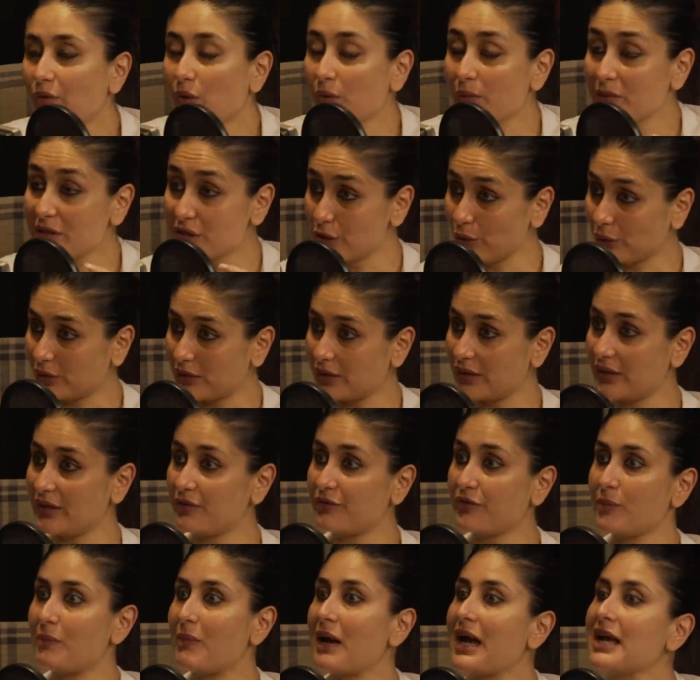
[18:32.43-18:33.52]
I've always looked at
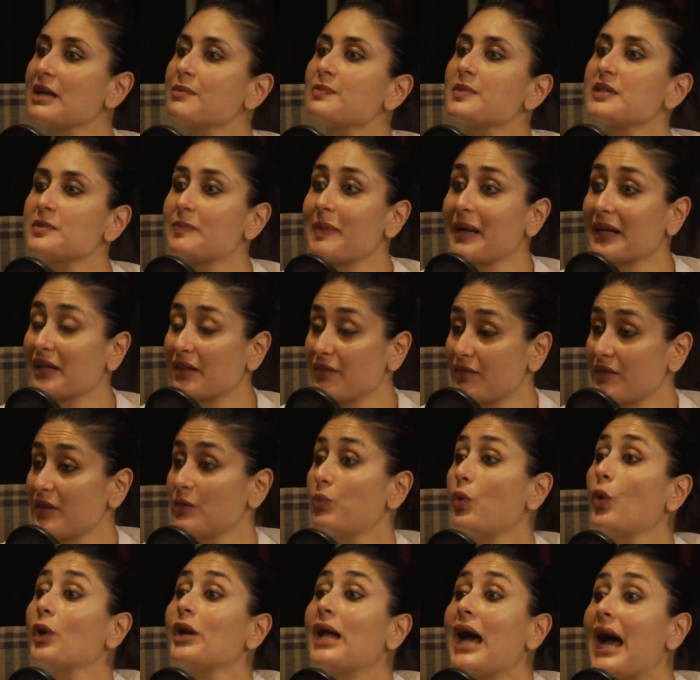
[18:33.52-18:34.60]
it from my perspective
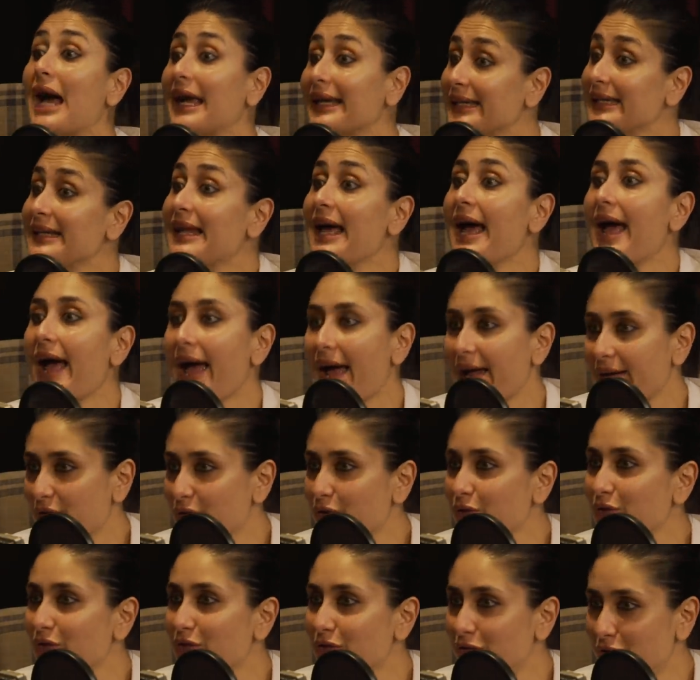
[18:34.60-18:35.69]
that what I can
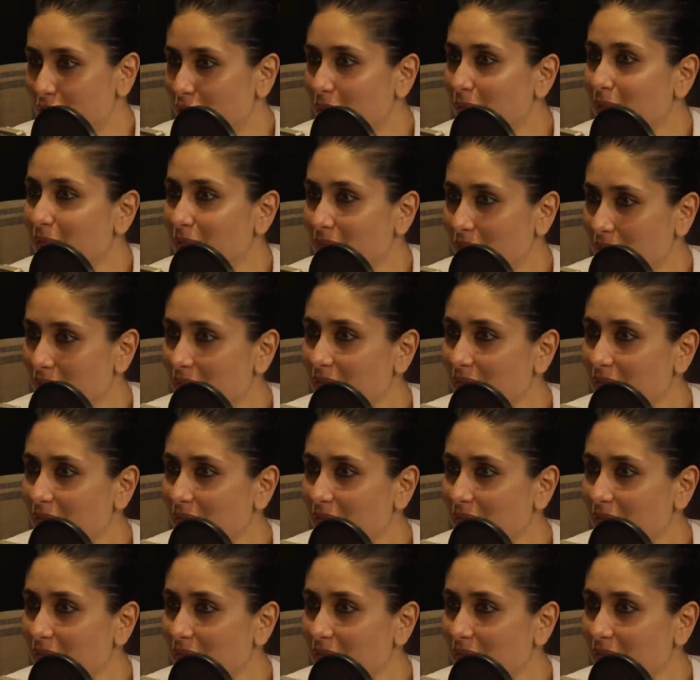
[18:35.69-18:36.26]
add to the film.